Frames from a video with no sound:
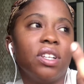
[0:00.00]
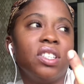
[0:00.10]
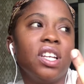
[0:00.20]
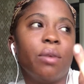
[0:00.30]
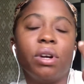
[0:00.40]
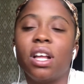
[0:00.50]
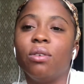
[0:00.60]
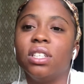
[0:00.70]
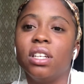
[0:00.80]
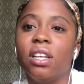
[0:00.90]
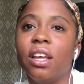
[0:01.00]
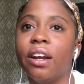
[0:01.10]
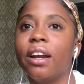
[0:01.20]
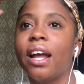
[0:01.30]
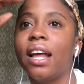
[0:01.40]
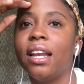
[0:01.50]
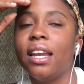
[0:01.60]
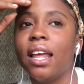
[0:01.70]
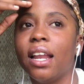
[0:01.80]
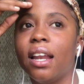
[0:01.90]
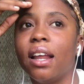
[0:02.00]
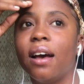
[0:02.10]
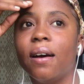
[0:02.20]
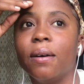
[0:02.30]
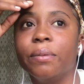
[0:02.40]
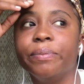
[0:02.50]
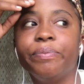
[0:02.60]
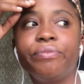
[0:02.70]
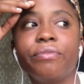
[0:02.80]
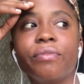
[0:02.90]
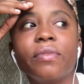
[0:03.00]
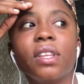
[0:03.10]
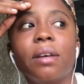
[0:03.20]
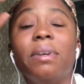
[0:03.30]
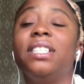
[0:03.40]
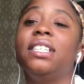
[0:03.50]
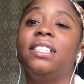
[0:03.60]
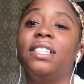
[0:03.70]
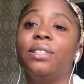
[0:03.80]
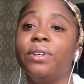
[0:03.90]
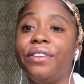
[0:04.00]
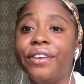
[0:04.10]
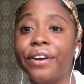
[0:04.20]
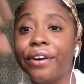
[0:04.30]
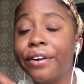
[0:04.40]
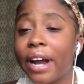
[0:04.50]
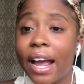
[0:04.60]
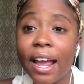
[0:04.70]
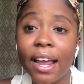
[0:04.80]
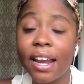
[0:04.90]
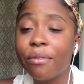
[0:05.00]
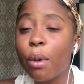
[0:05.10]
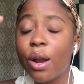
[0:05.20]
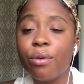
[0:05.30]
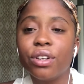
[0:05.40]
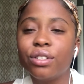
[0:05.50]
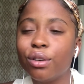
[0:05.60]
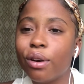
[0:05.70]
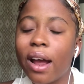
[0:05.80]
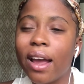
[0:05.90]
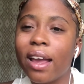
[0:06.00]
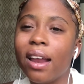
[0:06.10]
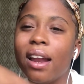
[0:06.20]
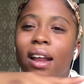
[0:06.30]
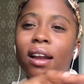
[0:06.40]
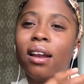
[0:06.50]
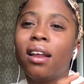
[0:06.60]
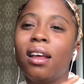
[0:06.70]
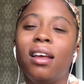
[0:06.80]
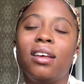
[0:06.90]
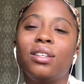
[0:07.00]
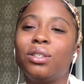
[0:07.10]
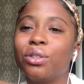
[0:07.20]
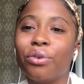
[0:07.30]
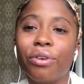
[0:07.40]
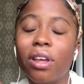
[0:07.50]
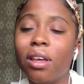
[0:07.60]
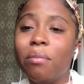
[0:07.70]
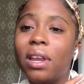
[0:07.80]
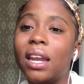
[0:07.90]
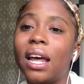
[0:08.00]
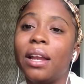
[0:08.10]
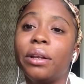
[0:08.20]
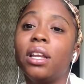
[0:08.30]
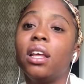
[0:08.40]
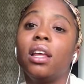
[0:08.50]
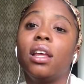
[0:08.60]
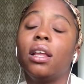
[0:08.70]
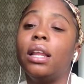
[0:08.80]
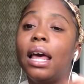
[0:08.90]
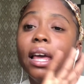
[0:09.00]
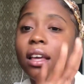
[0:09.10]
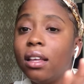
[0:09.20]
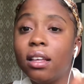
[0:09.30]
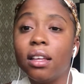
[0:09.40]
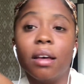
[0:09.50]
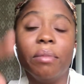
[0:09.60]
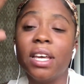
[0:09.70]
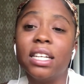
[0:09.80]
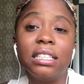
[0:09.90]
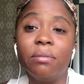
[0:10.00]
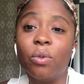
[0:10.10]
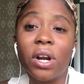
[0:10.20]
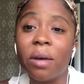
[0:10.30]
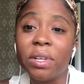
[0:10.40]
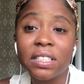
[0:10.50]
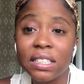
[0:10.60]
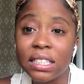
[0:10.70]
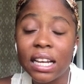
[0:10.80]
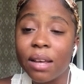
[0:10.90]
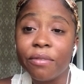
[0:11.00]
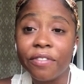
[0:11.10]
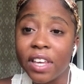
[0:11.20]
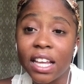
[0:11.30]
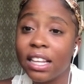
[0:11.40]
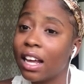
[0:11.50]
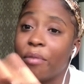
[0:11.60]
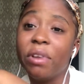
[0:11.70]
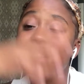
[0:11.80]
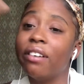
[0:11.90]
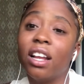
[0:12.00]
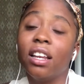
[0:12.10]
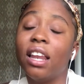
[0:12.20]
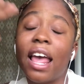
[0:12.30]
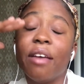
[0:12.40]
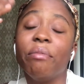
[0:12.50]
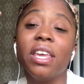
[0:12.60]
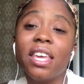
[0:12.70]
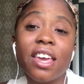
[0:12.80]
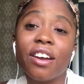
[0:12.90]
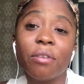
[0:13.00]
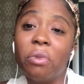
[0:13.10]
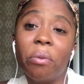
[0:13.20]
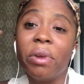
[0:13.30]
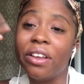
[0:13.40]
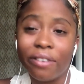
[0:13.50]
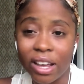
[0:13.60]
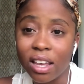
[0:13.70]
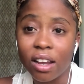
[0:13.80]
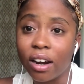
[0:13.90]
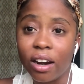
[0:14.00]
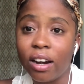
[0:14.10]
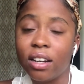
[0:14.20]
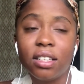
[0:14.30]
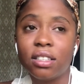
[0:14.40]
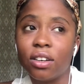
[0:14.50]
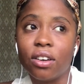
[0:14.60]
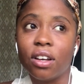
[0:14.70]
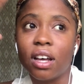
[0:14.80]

there but I wasn't there. And then my sisters were there crying, everybody was crying and screaming, and like I mean yes, one of my sister them faint and me never like me hear but me never hear. So